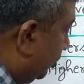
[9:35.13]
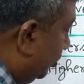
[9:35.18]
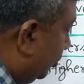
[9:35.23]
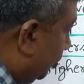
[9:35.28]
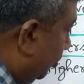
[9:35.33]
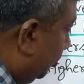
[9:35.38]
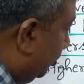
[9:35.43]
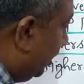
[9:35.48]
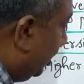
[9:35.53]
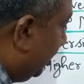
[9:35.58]

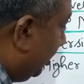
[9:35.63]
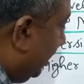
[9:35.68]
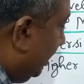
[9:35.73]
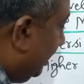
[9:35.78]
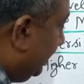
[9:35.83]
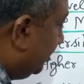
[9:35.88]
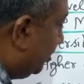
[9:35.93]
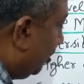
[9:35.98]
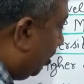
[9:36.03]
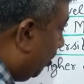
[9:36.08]
through the
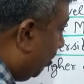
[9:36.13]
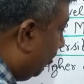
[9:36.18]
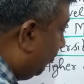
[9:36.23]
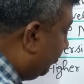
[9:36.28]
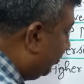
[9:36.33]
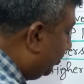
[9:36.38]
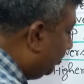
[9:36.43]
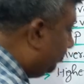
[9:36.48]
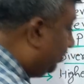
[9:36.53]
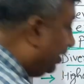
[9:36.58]
release of
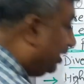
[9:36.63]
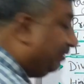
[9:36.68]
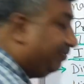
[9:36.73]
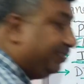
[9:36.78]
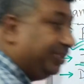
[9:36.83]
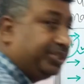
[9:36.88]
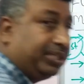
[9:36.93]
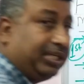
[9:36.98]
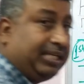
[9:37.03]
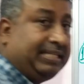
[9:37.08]

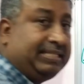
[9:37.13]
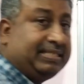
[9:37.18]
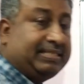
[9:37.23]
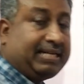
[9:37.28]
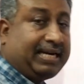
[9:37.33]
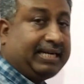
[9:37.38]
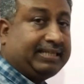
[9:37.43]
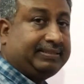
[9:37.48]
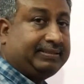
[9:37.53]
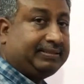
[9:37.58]
beneficial
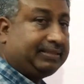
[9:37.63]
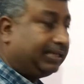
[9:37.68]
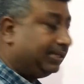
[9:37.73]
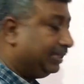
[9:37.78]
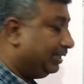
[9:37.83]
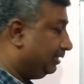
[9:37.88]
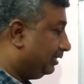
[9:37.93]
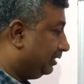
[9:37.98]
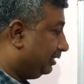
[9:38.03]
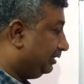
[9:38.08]
insects
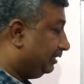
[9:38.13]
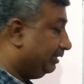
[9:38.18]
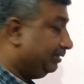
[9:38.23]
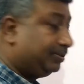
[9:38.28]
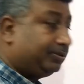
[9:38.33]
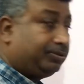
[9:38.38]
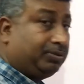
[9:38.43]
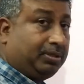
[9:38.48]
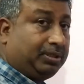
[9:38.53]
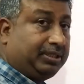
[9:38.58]
and
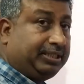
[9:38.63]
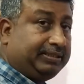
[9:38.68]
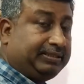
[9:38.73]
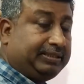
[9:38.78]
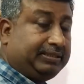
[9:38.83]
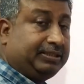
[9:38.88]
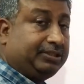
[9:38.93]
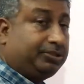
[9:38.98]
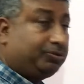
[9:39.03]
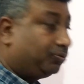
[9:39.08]

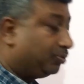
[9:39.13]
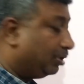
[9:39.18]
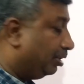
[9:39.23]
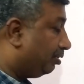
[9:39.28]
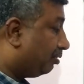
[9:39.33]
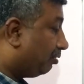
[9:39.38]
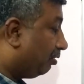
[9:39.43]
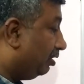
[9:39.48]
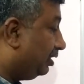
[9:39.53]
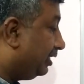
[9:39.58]
diseases to
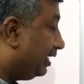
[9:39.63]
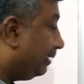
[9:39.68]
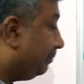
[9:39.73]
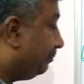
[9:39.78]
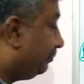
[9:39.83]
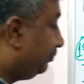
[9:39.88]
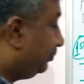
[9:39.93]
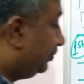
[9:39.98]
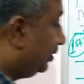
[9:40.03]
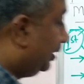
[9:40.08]
control
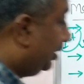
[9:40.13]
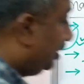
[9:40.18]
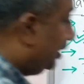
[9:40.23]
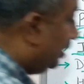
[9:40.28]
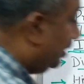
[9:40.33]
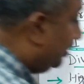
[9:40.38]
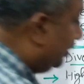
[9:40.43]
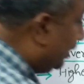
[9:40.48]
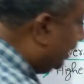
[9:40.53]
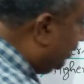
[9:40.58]
them.
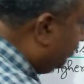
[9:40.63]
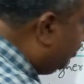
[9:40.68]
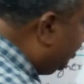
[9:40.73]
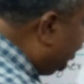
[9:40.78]
Then